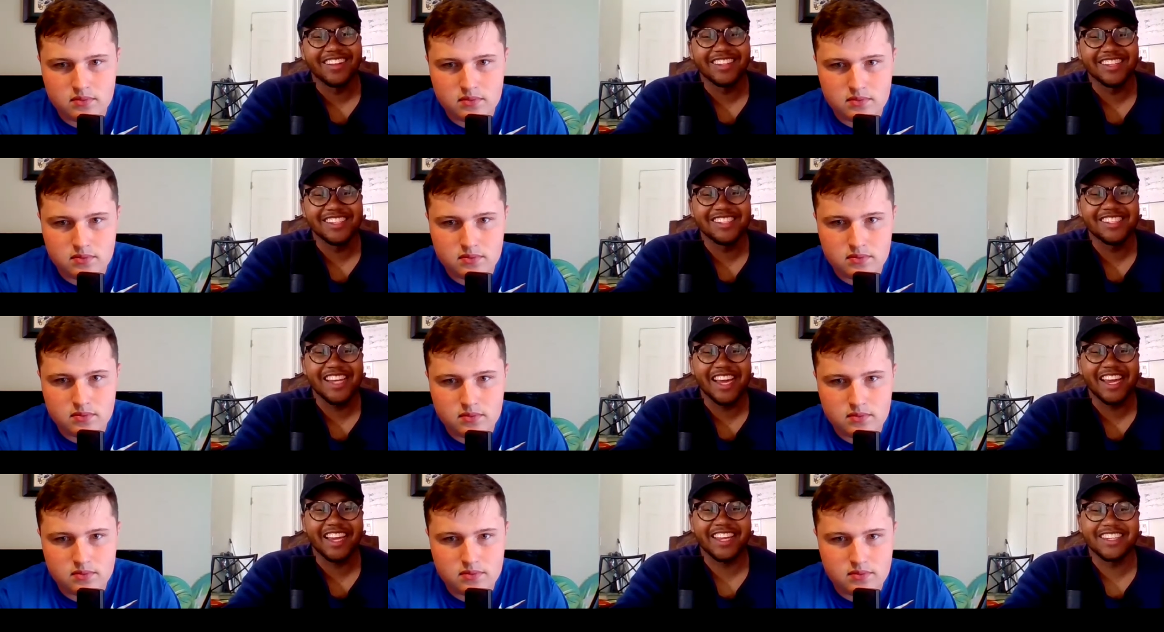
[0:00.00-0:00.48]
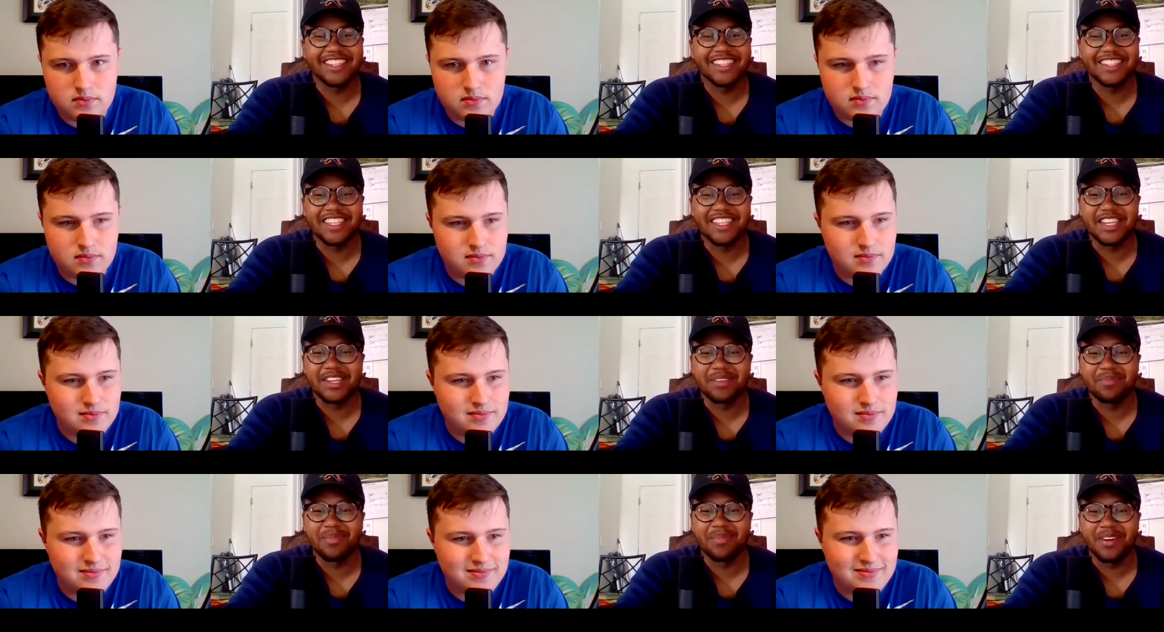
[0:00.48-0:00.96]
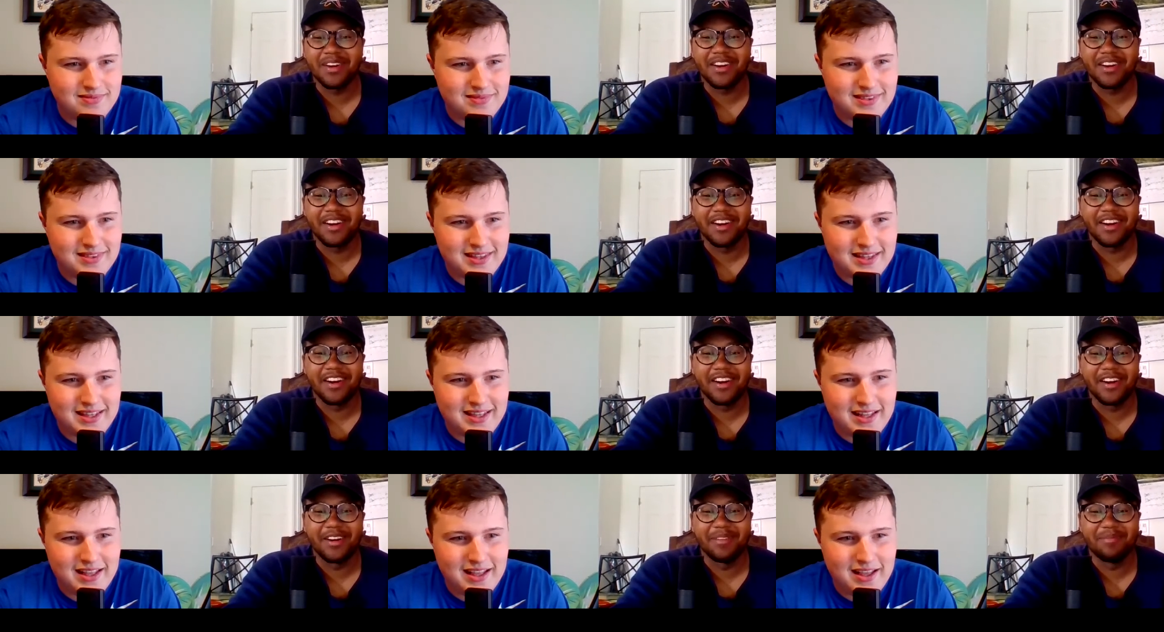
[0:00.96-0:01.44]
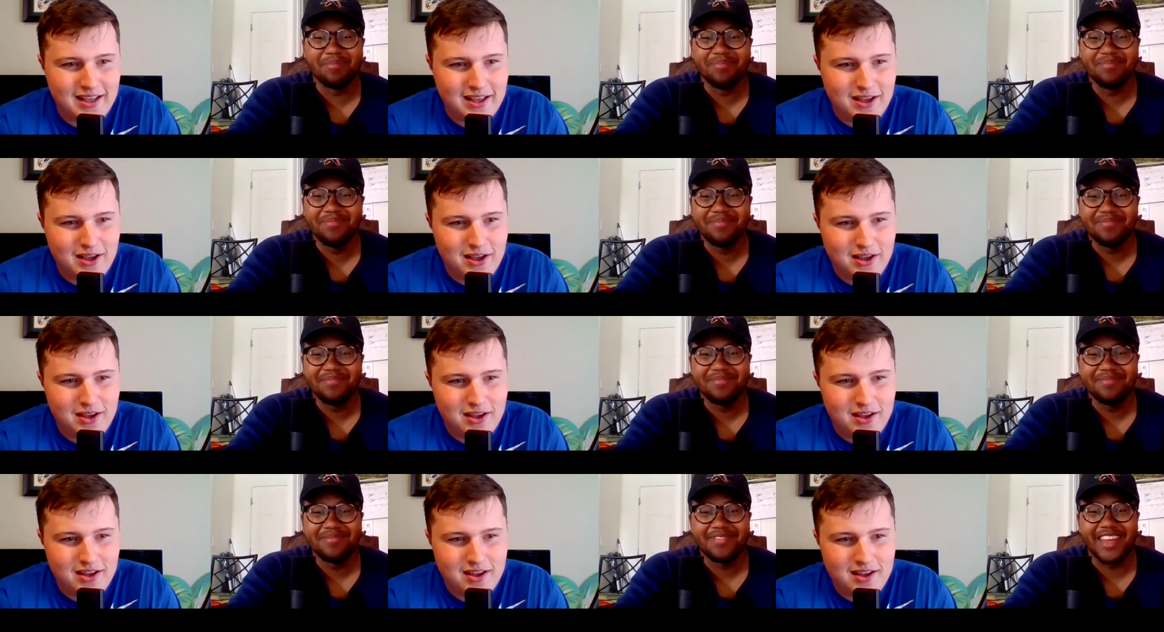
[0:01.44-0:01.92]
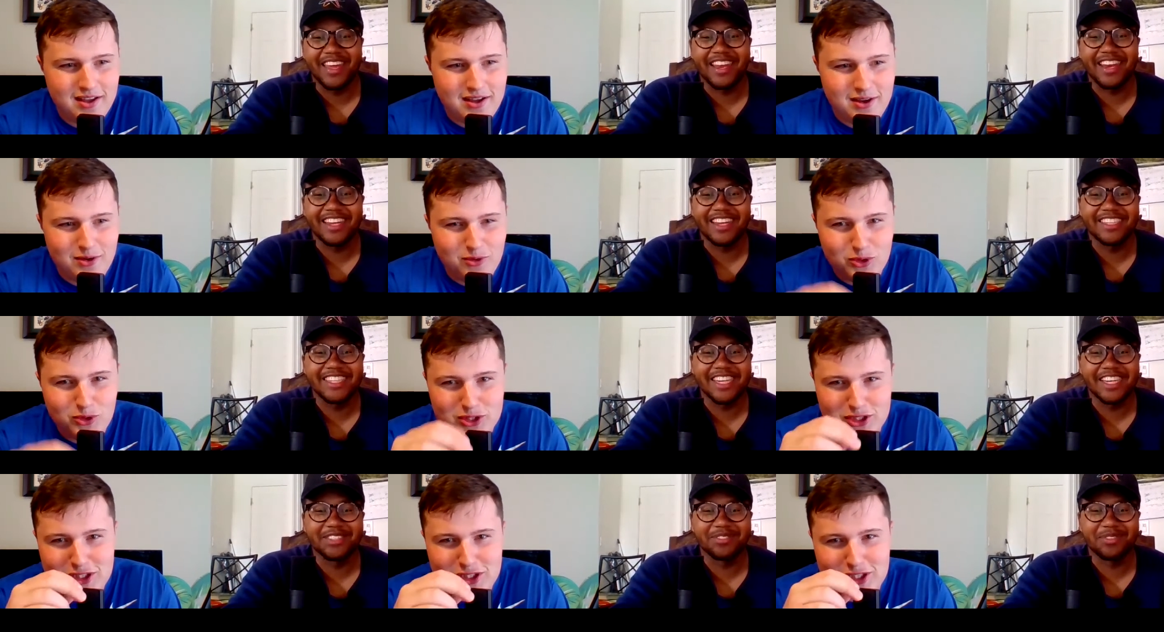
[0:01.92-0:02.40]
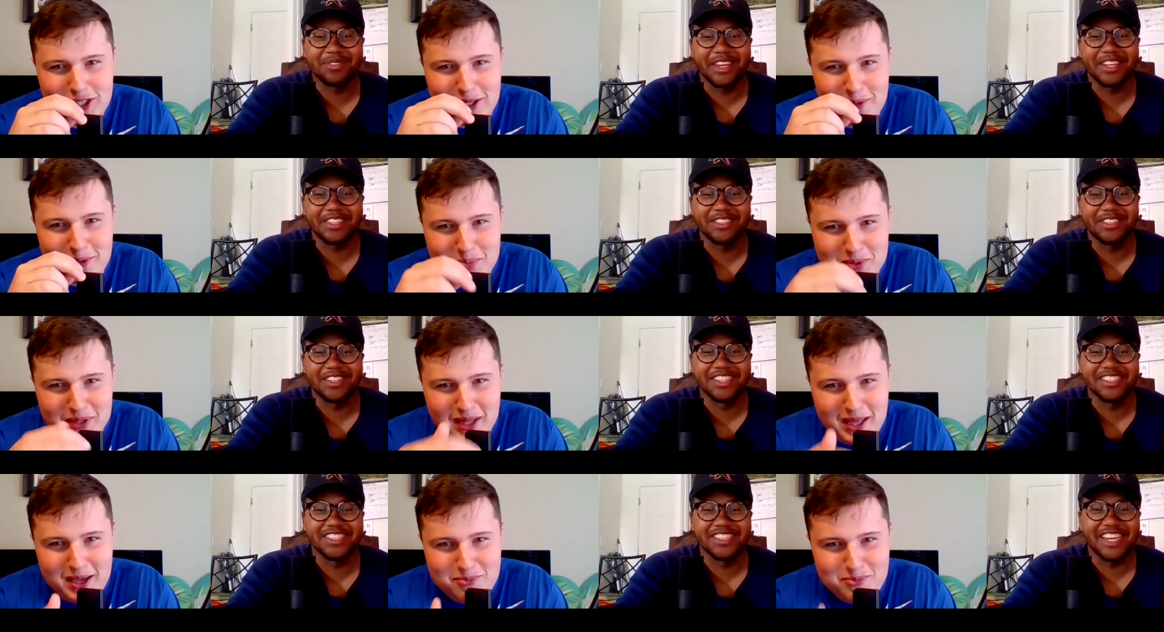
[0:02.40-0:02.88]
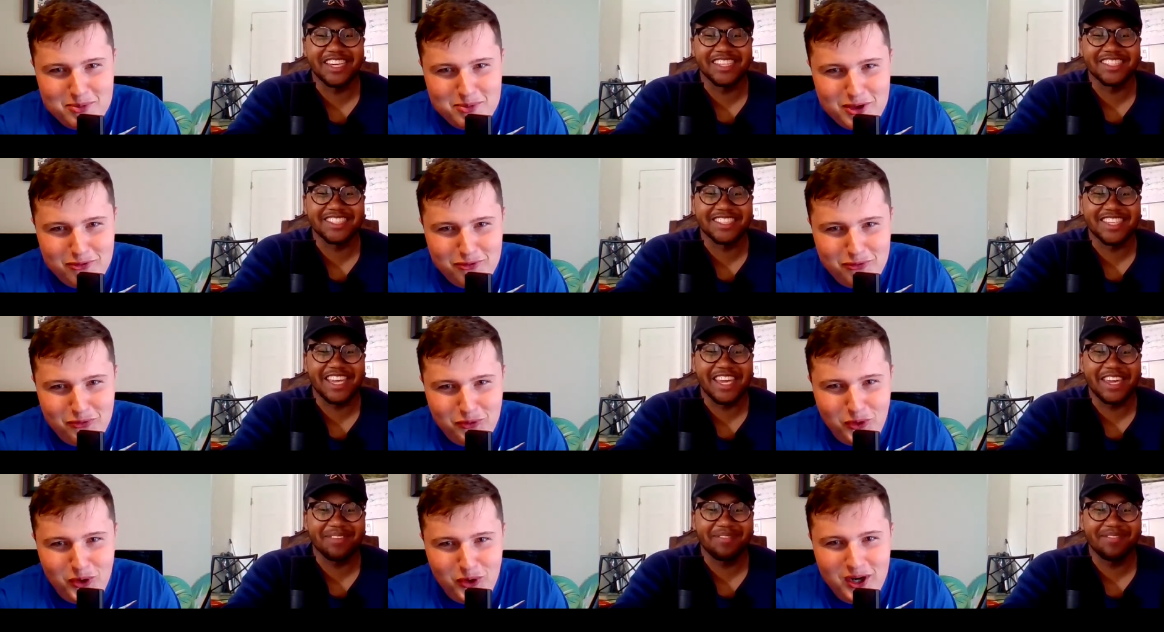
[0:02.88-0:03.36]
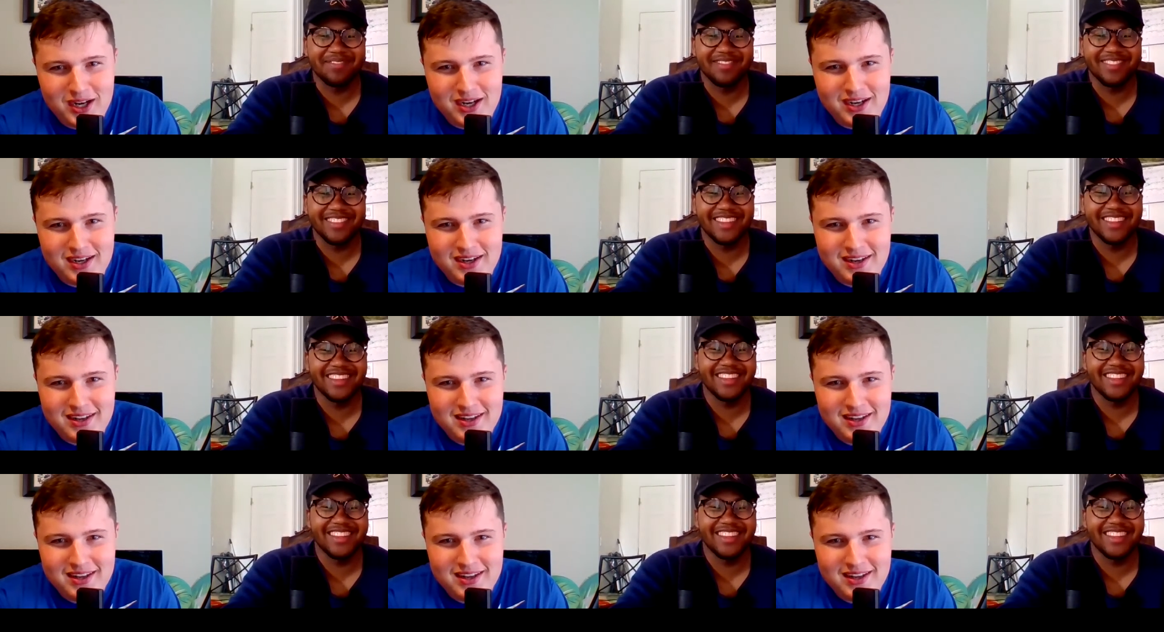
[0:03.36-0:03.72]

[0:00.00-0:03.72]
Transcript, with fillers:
Speaker 1: on the second team. Um, any chance well, to get you to say his name?